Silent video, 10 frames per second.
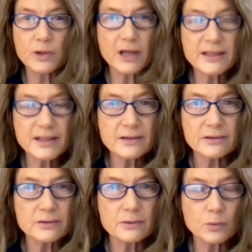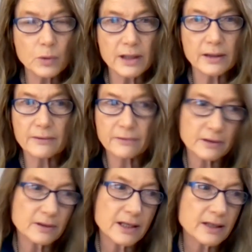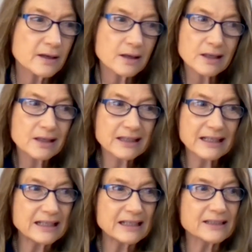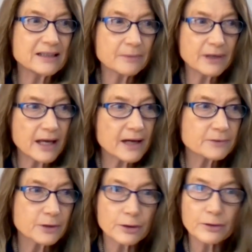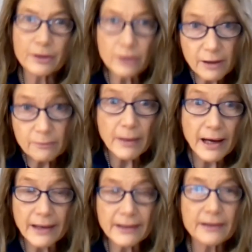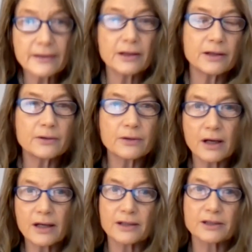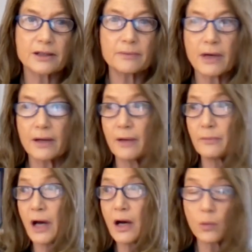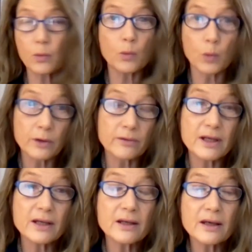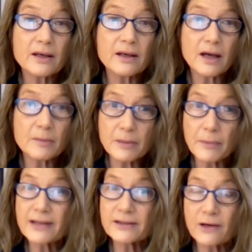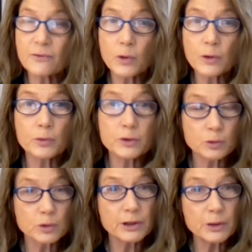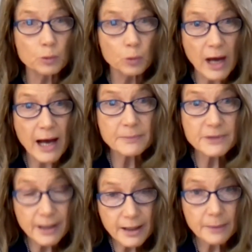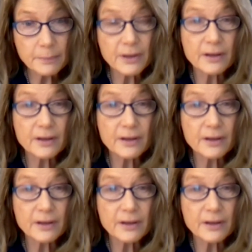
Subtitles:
when I didn't win. I felt like, gosh, now I'm gonna have to earn their love back. Gosh, I'm not worthy. My self-worth was really wrapped up